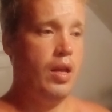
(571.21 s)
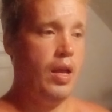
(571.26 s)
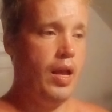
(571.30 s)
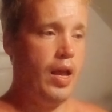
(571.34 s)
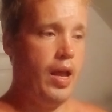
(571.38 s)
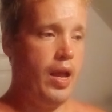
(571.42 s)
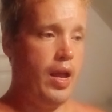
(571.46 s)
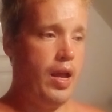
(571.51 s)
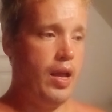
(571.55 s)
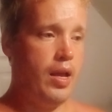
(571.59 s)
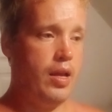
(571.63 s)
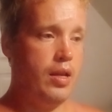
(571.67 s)

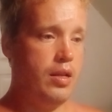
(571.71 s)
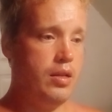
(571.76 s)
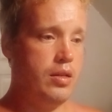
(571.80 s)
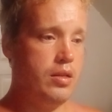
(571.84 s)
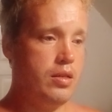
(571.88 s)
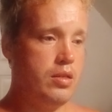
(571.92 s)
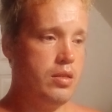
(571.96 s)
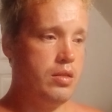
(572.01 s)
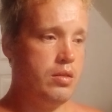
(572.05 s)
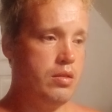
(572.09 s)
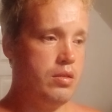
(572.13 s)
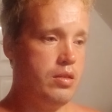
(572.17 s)
And
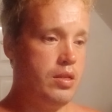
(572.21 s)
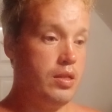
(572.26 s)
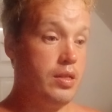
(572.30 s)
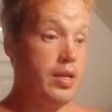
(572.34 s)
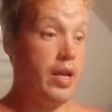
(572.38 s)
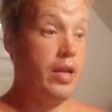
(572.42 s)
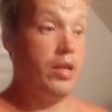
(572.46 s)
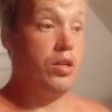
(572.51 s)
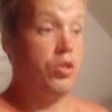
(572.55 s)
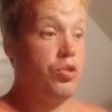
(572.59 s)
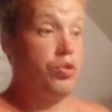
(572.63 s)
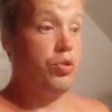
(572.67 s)
to tell
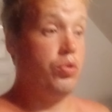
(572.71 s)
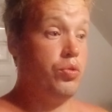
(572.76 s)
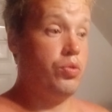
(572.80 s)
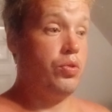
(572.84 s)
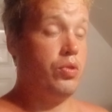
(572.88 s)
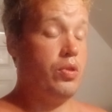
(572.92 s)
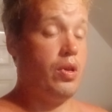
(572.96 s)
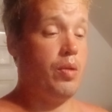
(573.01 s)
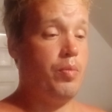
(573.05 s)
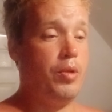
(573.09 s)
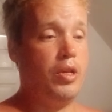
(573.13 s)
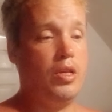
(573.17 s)
you the truth,
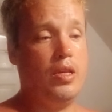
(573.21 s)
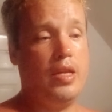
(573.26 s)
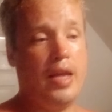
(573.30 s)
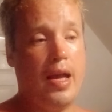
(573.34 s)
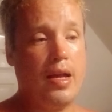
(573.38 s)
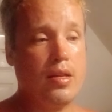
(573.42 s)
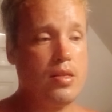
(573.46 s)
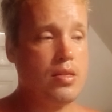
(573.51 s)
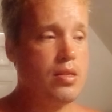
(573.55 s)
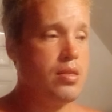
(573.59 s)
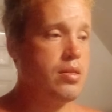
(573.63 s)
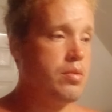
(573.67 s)
I mean,
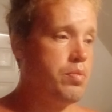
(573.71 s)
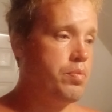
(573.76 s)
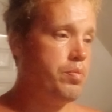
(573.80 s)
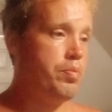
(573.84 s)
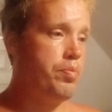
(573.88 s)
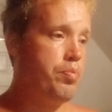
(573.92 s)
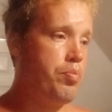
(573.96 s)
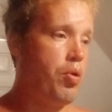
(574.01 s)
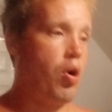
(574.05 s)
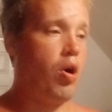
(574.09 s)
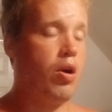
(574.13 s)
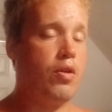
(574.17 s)
yes,
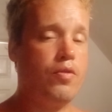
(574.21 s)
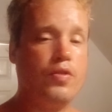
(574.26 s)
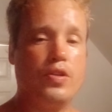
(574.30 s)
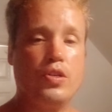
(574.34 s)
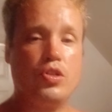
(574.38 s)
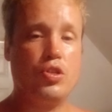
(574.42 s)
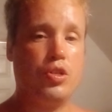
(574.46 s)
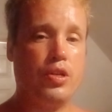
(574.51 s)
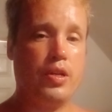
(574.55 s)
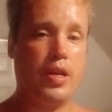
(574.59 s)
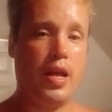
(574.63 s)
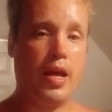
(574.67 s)
part of it's
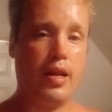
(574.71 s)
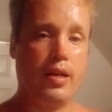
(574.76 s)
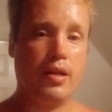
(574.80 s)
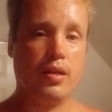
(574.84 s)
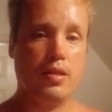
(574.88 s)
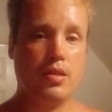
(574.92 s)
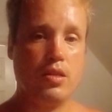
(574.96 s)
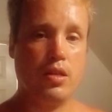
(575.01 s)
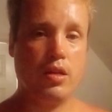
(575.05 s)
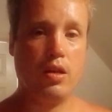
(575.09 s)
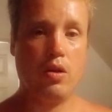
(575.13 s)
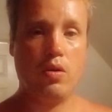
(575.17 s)

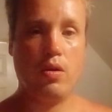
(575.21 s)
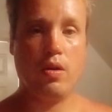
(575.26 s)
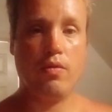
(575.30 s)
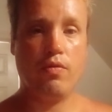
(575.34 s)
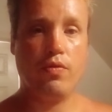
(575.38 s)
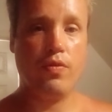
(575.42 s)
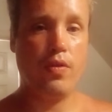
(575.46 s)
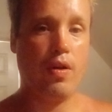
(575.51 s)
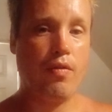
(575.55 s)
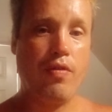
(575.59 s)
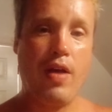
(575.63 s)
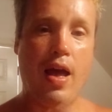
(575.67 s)
genetics. You know,
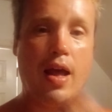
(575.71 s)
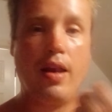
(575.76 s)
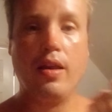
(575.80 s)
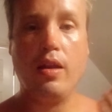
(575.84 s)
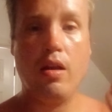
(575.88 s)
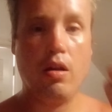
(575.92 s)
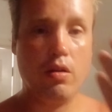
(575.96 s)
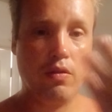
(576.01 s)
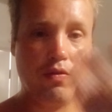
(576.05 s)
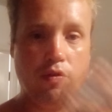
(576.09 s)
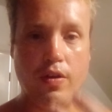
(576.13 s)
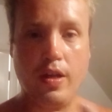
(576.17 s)
I've had a
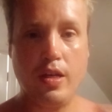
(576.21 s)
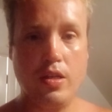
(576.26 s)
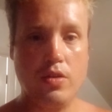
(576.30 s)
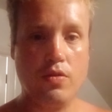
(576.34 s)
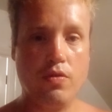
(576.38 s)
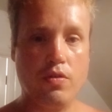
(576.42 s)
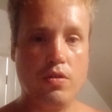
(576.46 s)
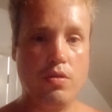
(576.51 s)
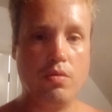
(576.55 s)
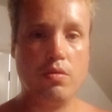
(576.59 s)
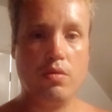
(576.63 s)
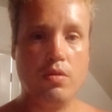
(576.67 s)
young face
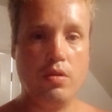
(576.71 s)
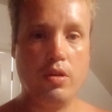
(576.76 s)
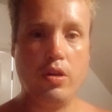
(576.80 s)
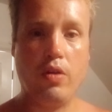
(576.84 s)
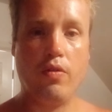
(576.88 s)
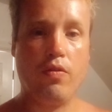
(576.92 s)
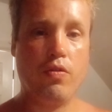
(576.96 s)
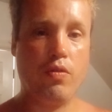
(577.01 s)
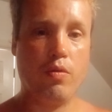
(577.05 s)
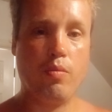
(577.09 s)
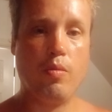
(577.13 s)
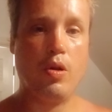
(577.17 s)
for, you know,
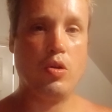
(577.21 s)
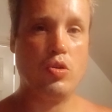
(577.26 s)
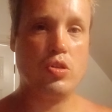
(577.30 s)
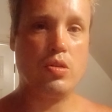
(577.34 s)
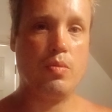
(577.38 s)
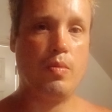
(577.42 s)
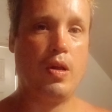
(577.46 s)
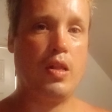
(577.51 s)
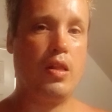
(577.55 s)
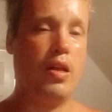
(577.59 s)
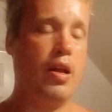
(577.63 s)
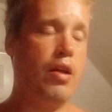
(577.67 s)
for most of
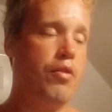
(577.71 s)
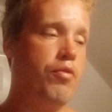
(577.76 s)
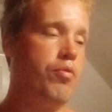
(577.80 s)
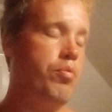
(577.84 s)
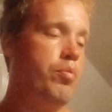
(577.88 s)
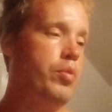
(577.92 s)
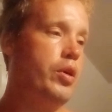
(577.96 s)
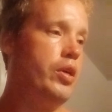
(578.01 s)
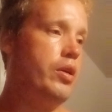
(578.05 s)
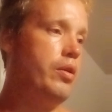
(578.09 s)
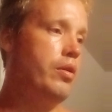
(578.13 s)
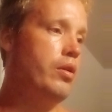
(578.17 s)
my life,
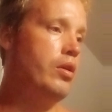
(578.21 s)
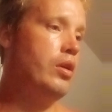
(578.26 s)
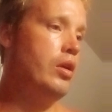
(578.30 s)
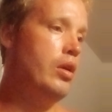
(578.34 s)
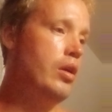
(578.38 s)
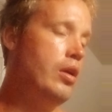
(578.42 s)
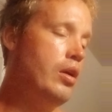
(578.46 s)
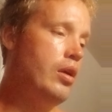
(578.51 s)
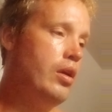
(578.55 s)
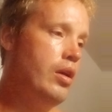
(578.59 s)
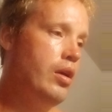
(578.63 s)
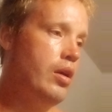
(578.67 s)
but
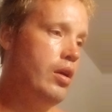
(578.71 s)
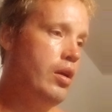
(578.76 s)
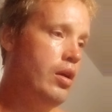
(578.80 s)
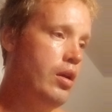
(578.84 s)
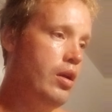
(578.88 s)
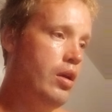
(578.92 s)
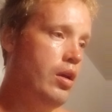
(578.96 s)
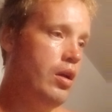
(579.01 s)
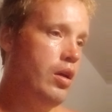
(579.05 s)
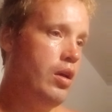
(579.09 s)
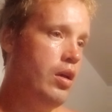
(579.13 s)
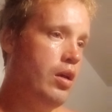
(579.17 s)

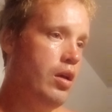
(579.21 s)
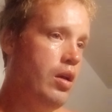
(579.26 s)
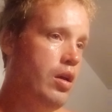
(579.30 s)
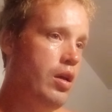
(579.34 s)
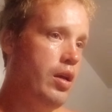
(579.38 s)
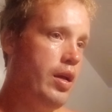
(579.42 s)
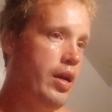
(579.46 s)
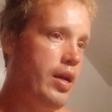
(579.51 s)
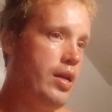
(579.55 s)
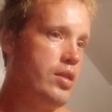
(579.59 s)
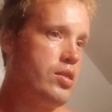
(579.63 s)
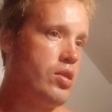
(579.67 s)

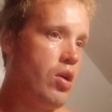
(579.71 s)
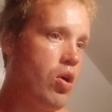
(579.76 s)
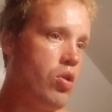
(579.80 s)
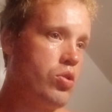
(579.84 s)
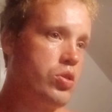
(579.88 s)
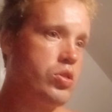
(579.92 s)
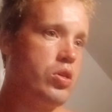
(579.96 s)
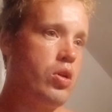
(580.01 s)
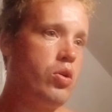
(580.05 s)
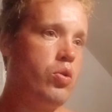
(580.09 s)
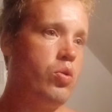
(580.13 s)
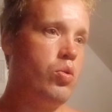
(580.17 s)
it's
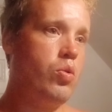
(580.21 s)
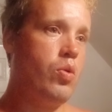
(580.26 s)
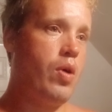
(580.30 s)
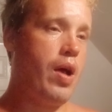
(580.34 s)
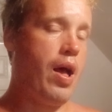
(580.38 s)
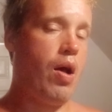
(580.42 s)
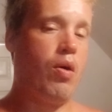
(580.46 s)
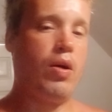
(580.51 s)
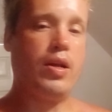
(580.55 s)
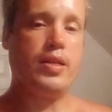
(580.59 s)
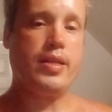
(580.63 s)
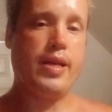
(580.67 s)
also
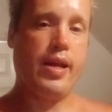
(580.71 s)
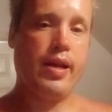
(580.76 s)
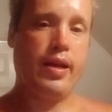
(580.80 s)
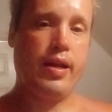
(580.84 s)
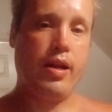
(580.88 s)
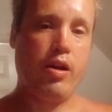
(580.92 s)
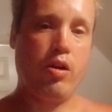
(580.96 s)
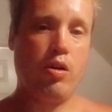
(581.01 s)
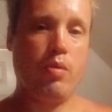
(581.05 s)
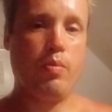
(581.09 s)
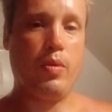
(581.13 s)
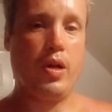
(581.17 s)
how I take
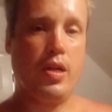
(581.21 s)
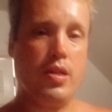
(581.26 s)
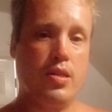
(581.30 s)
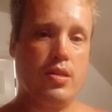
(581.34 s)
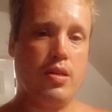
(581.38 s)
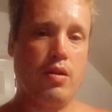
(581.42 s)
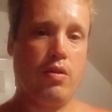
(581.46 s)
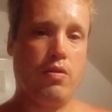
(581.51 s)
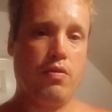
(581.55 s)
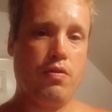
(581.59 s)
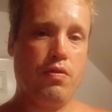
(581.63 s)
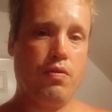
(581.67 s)
care of
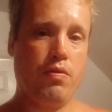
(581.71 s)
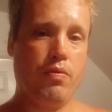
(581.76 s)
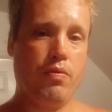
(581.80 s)
myself.